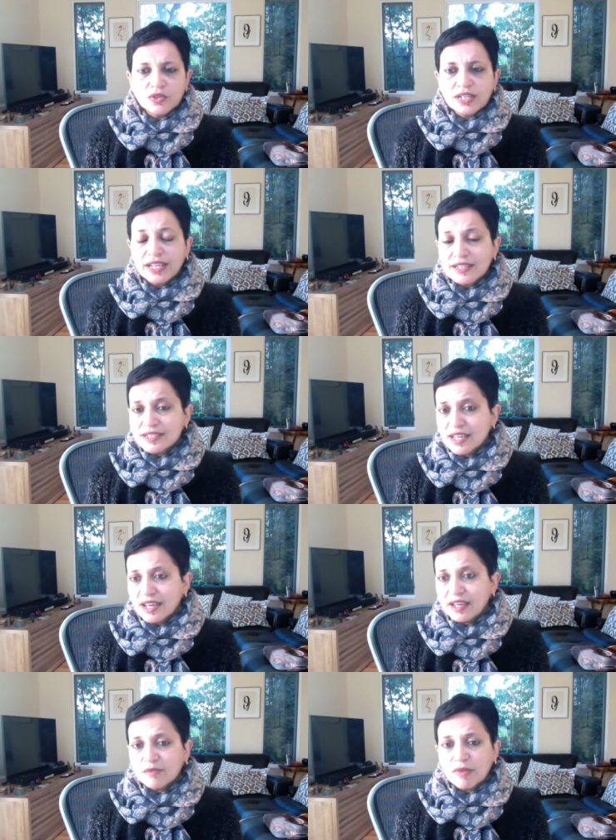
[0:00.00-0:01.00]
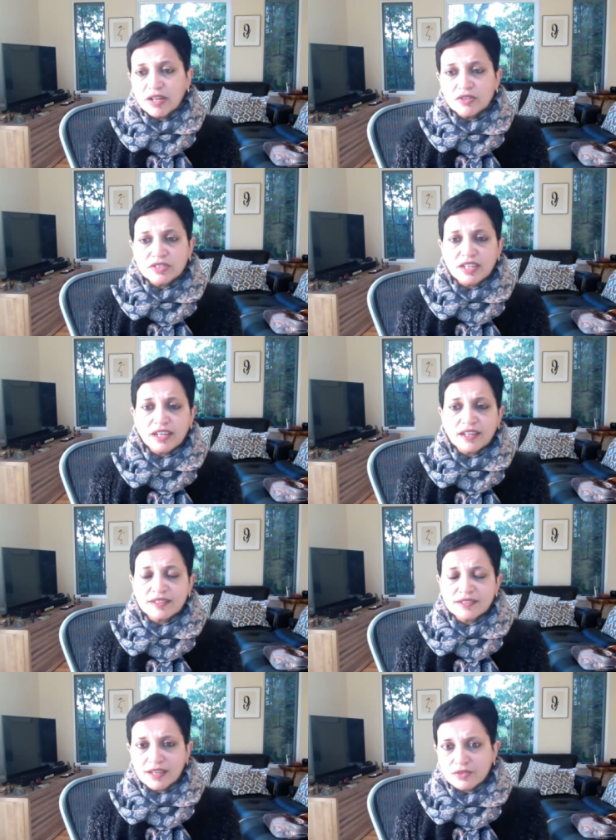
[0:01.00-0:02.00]
clean tech, biotech,
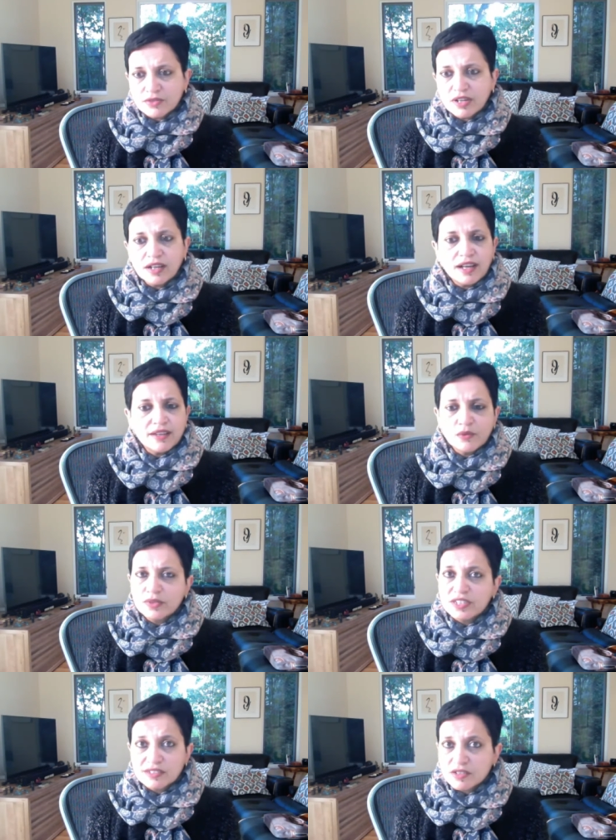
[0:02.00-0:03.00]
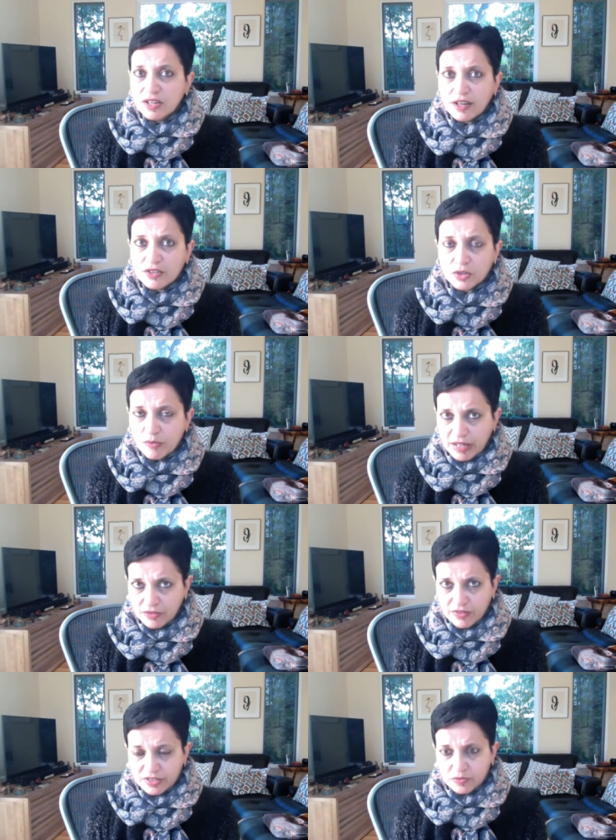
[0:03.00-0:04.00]
etc., this is not our domain
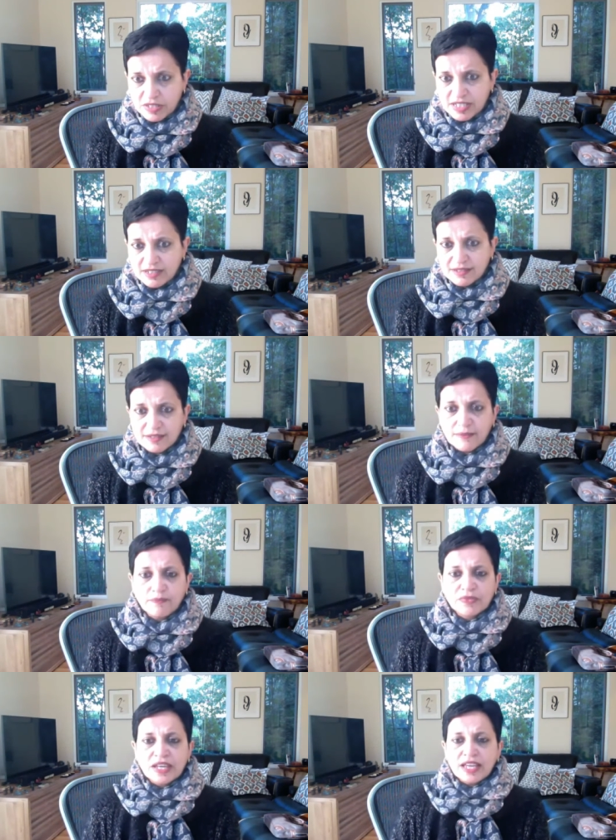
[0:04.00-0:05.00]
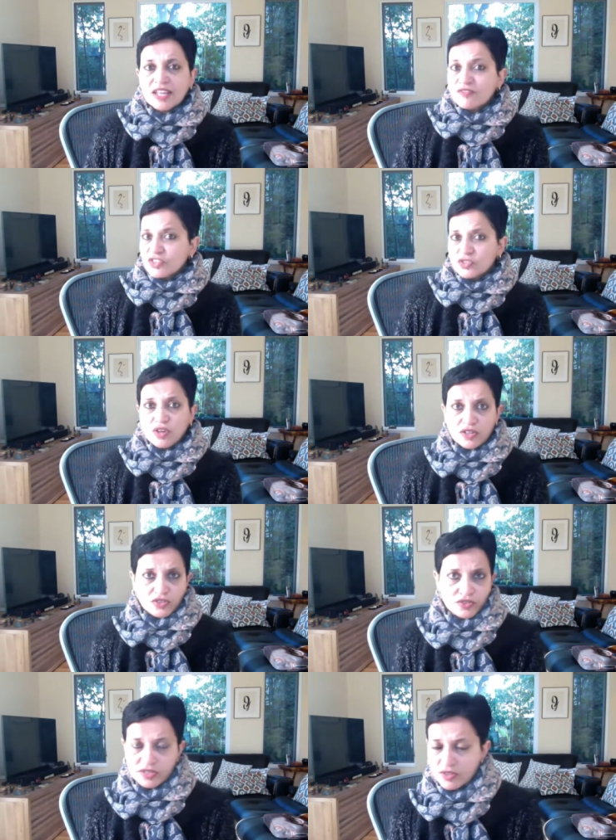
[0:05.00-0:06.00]
of expertise.
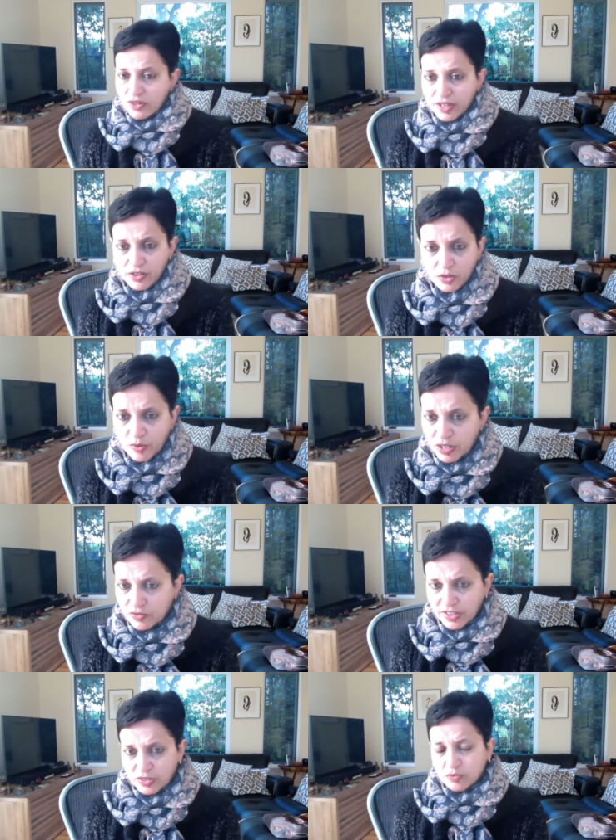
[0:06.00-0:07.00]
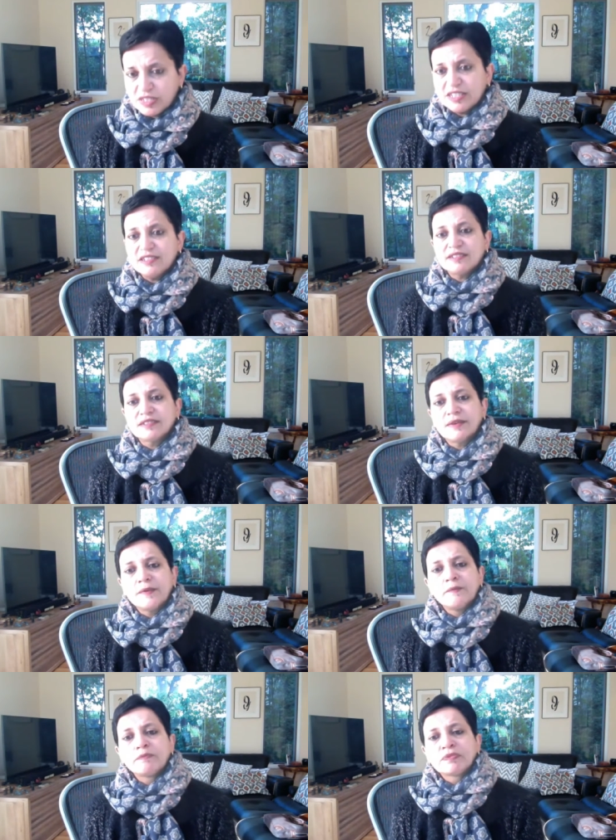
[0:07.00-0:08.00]
Infrastructure is not our domain of expertise.
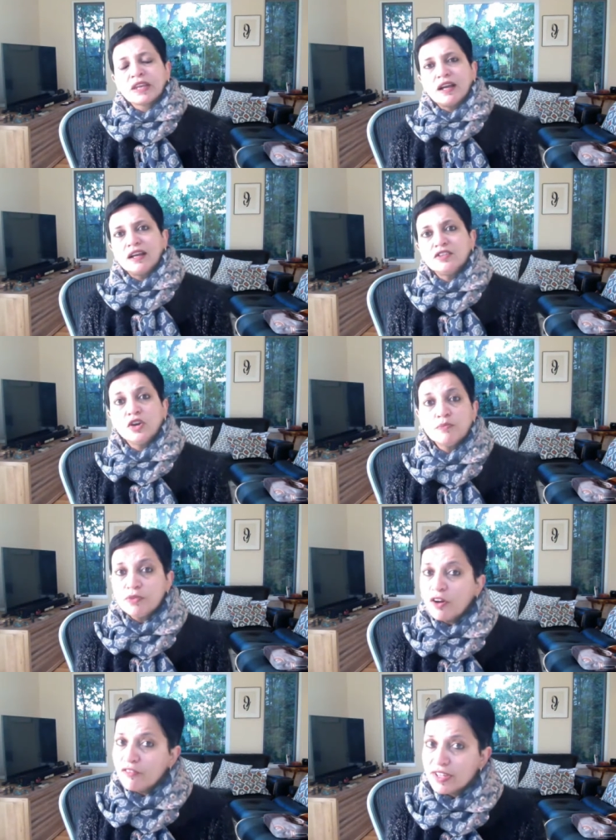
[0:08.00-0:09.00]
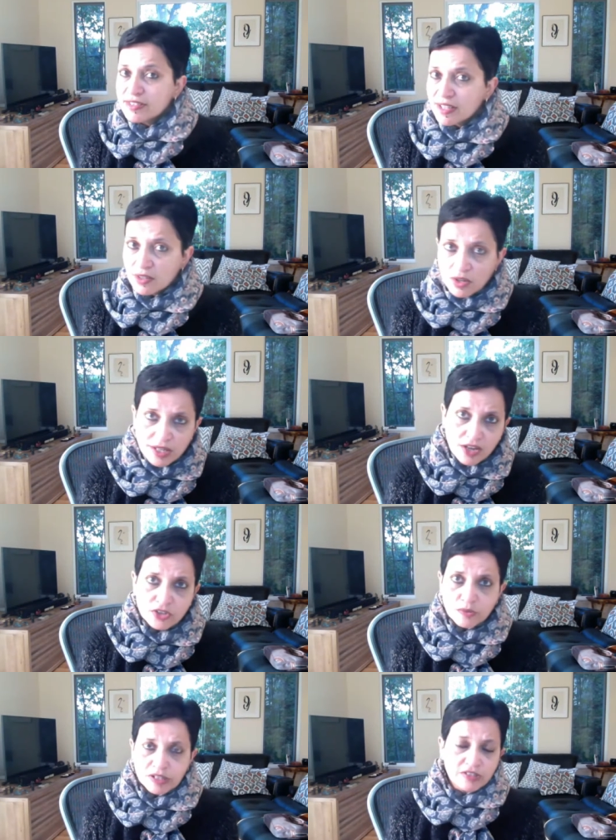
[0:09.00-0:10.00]
Non-profits are not our
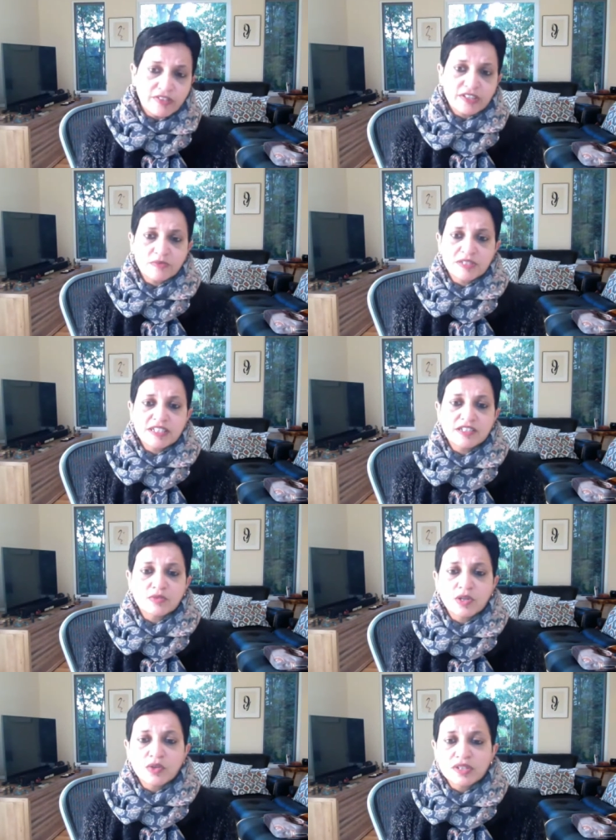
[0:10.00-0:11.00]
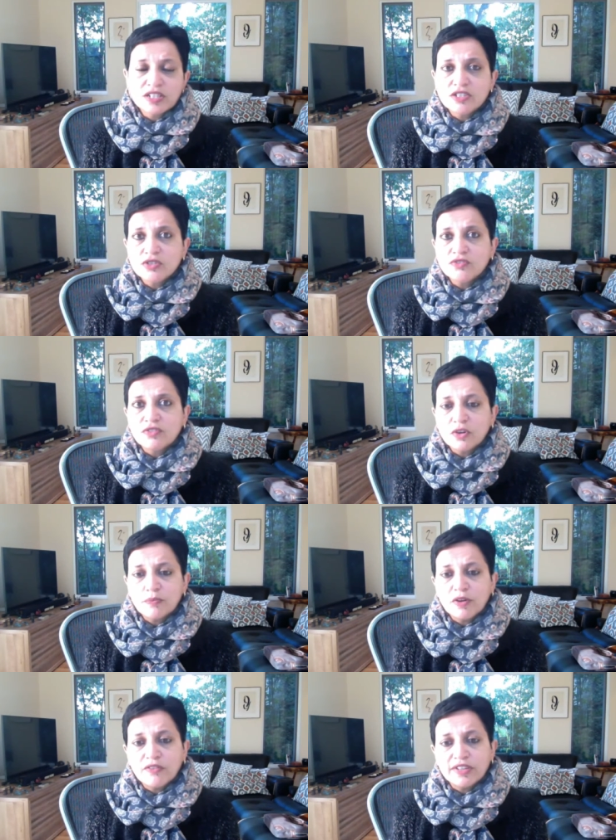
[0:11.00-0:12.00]
domain of expertise. We only do
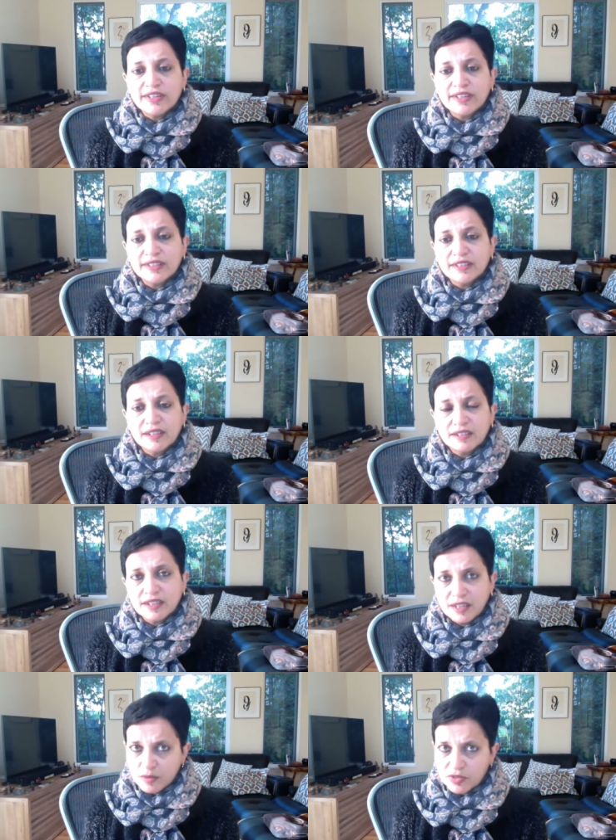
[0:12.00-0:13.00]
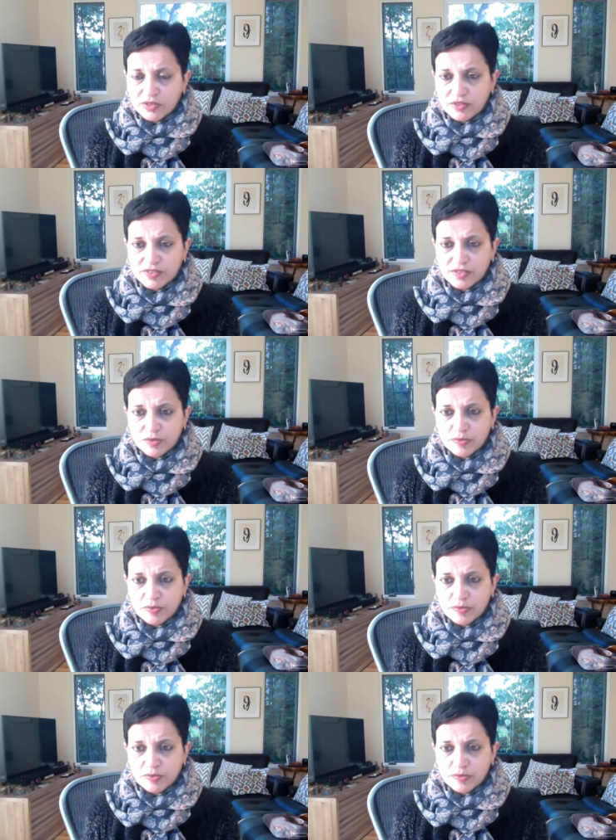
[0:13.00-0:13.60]
for-profit IT and IT-enabled services